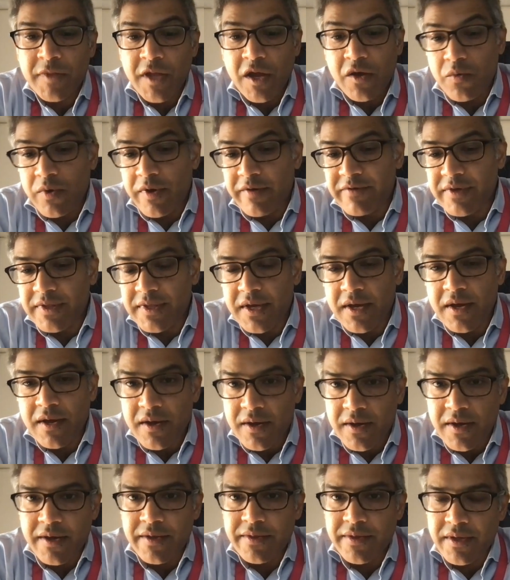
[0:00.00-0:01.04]
However, there
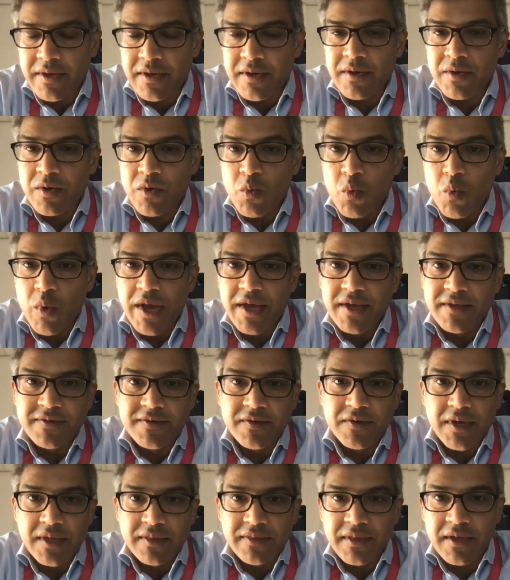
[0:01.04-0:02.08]
are other ways
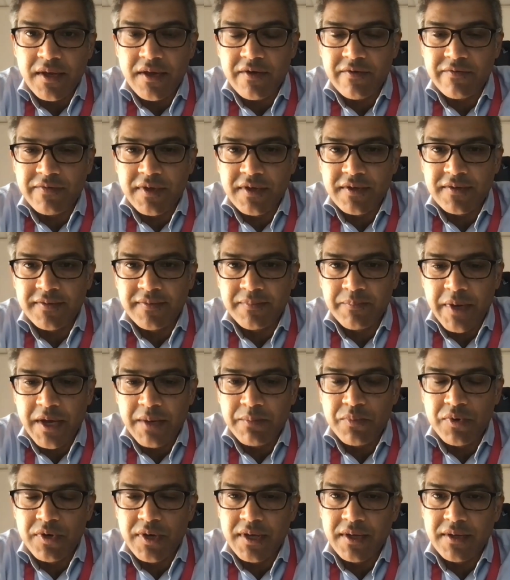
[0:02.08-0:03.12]
you can think of this by
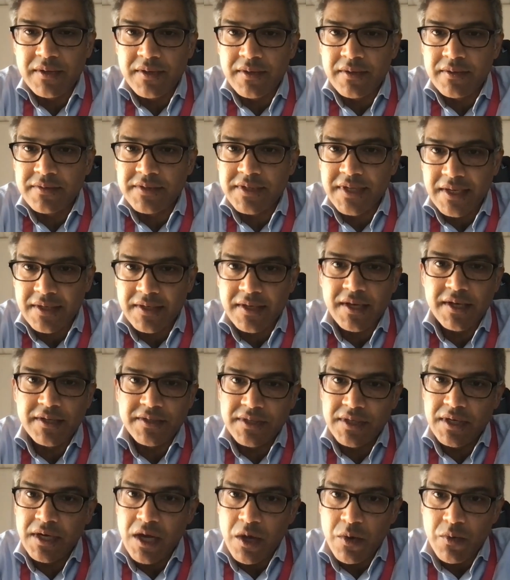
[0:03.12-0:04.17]
putting
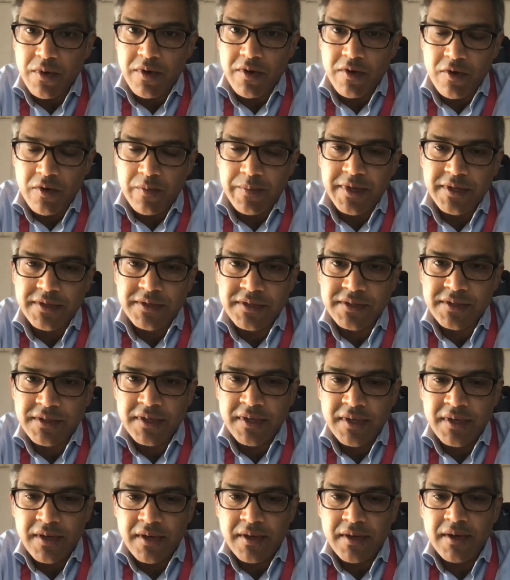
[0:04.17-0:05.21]
satellites in lower orbits,
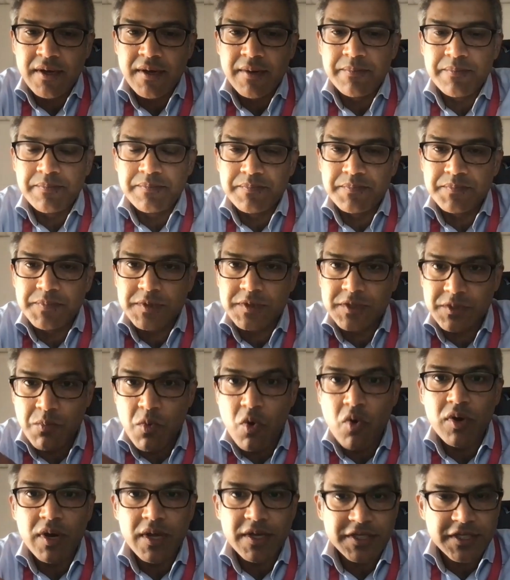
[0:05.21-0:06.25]

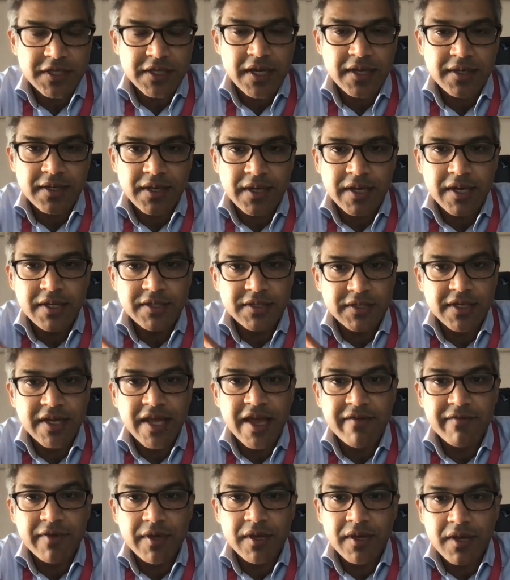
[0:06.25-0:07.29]
smaller satellites, and
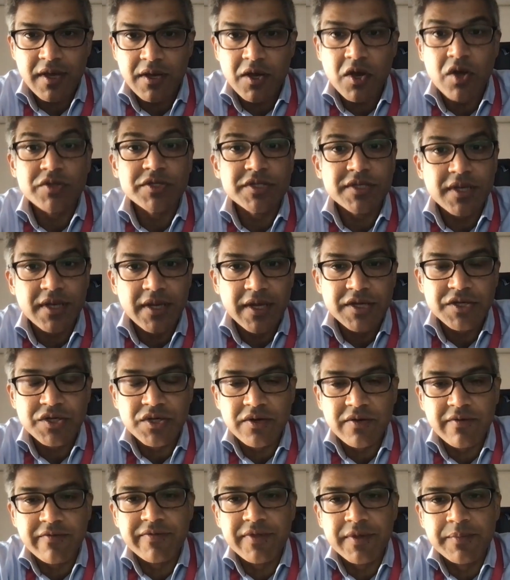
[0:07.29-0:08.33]
having a
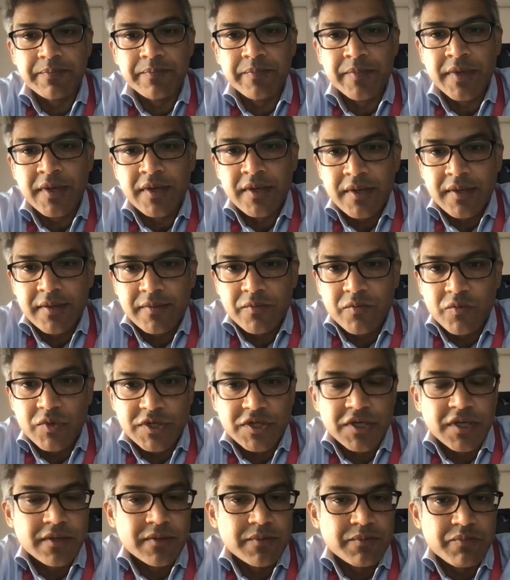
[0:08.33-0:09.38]
constellation of them,
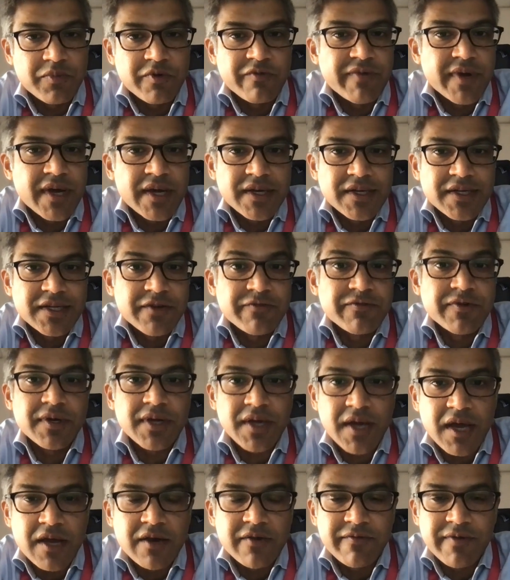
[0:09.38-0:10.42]
which can provide a
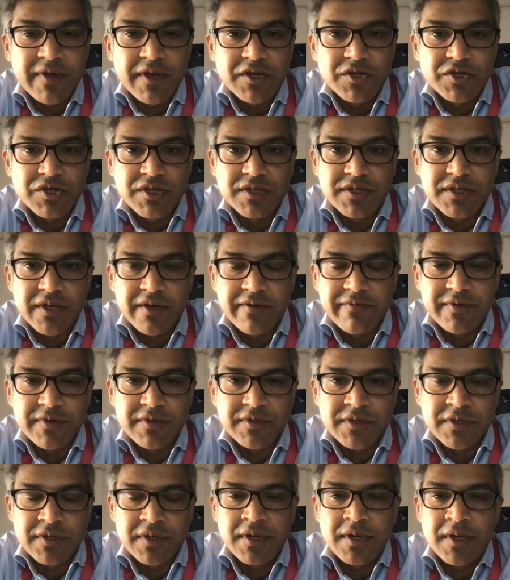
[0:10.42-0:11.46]
different kind of energy
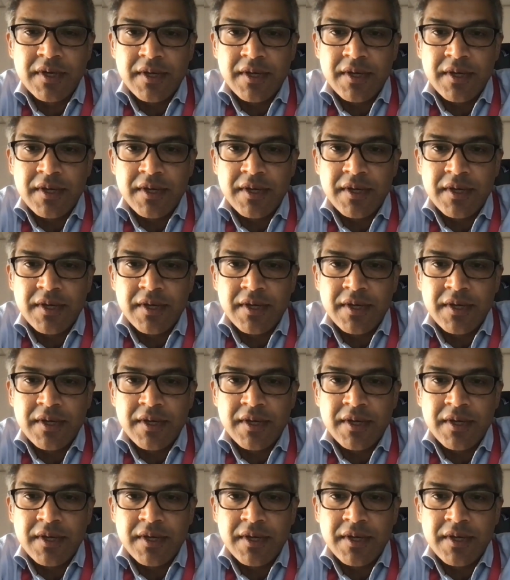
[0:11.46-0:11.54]
service.